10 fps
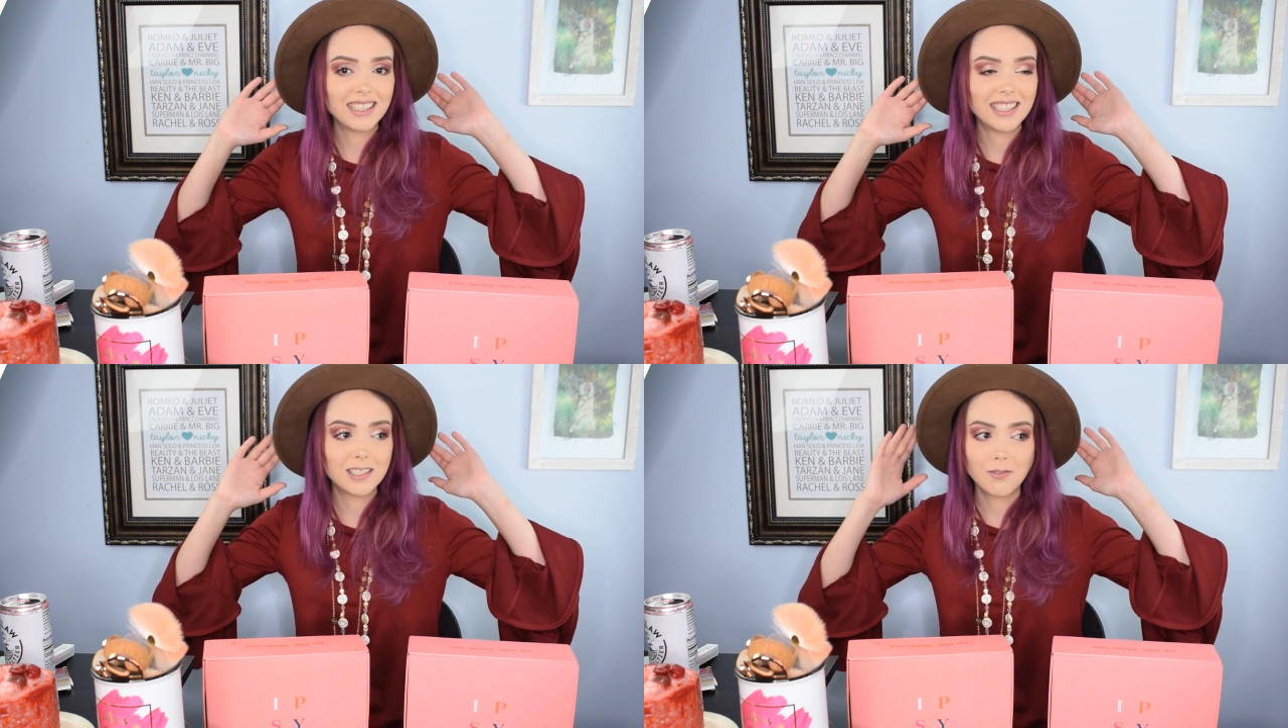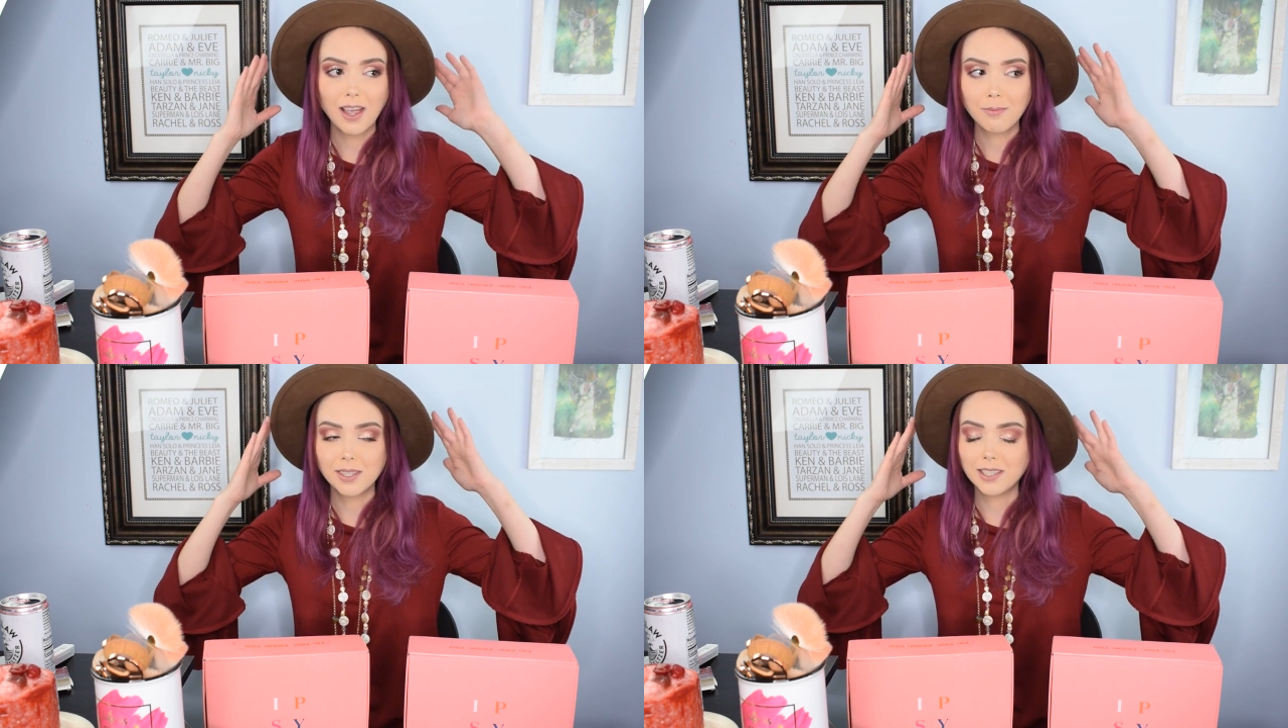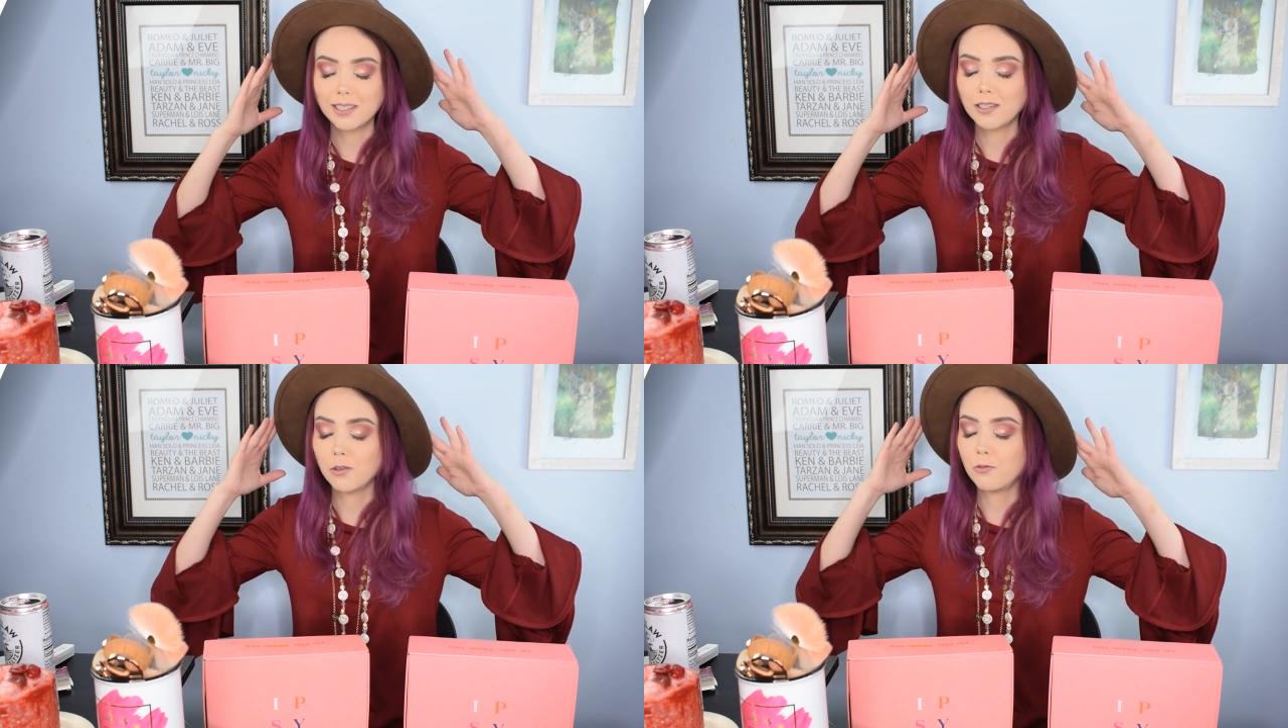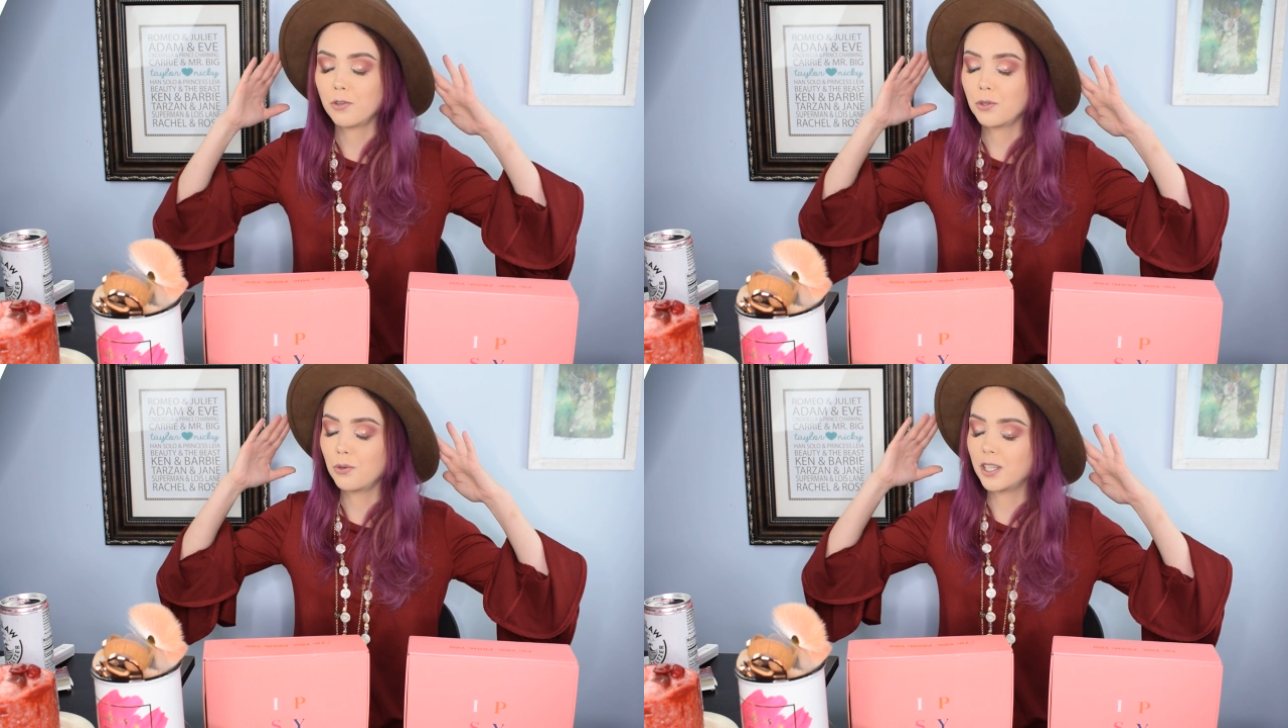this fabulous little
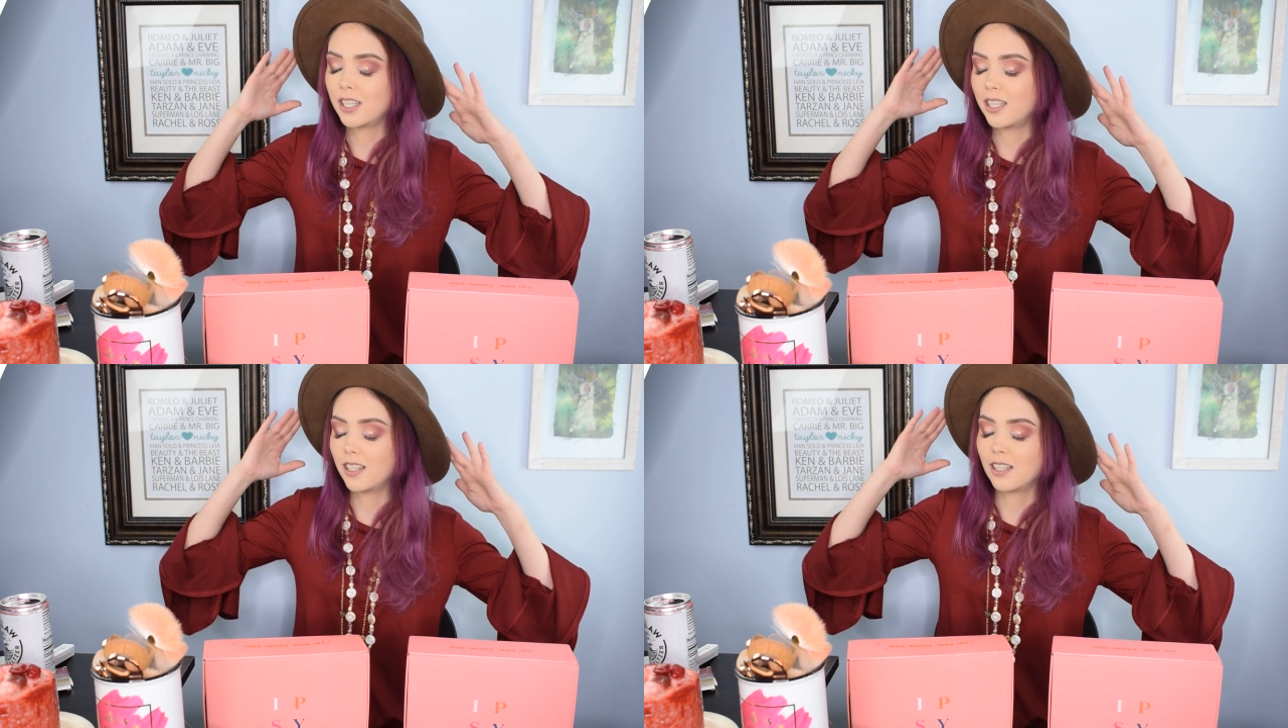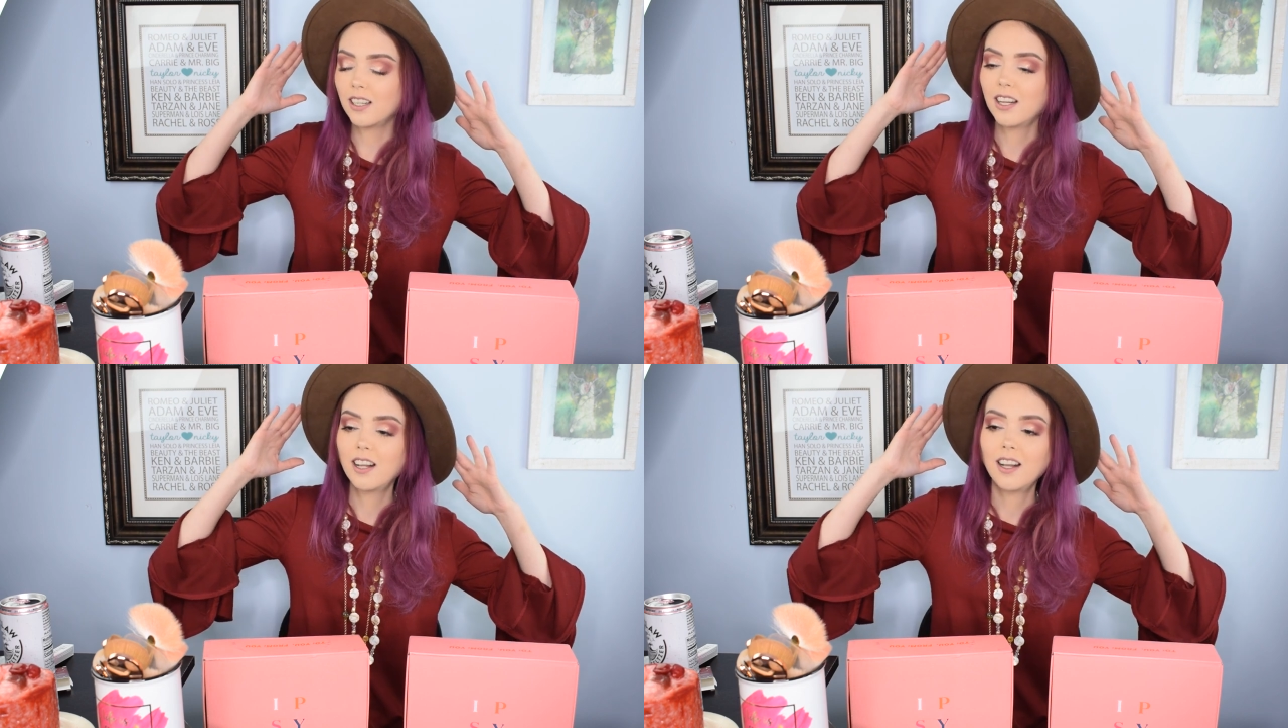fedora here,